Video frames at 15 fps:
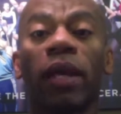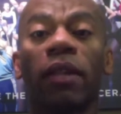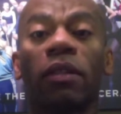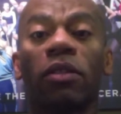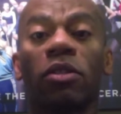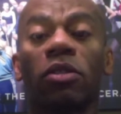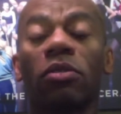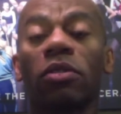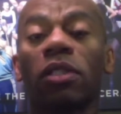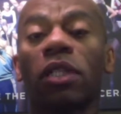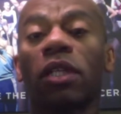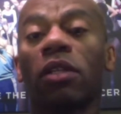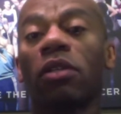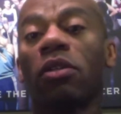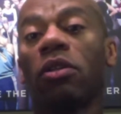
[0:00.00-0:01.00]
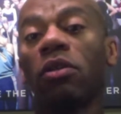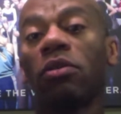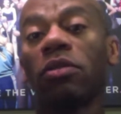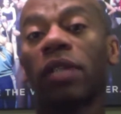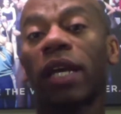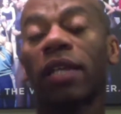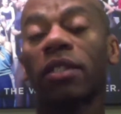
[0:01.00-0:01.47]
the students can
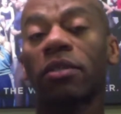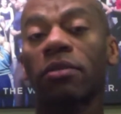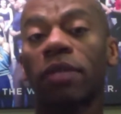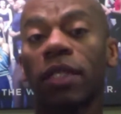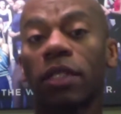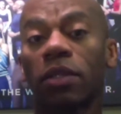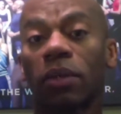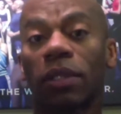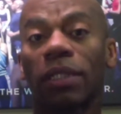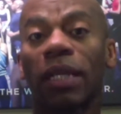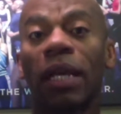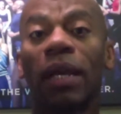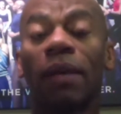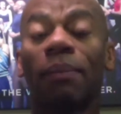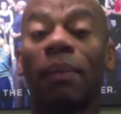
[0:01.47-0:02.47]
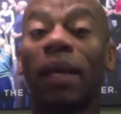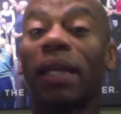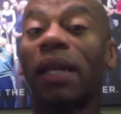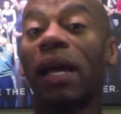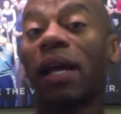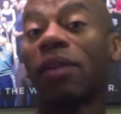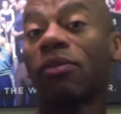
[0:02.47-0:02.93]
use as a resource. My
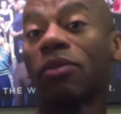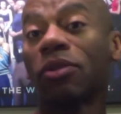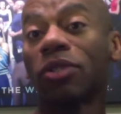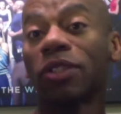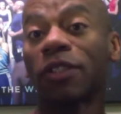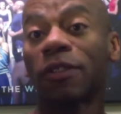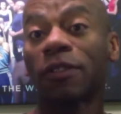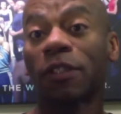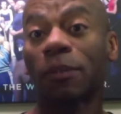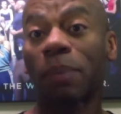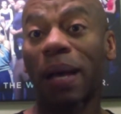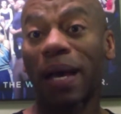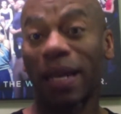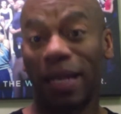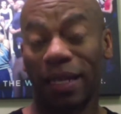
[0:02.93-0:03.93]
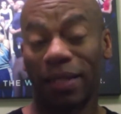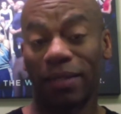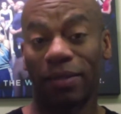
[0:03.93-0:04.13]
9 rules of spotting.